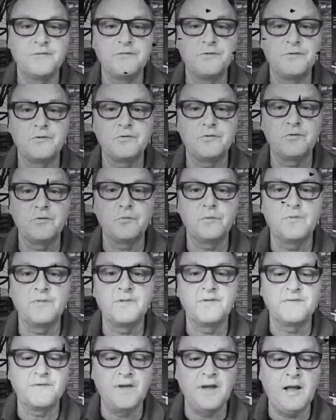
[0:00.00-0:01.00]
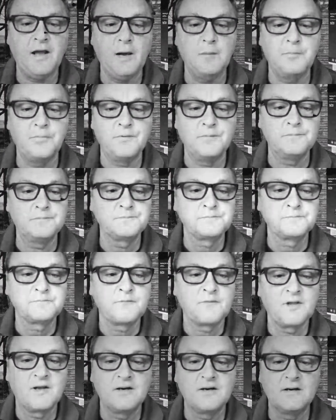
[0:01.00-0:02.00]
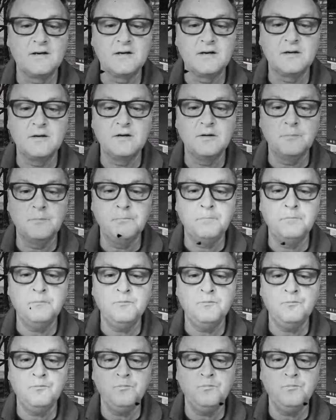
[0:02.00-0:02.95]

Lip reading: you can do with this app. MMHMM,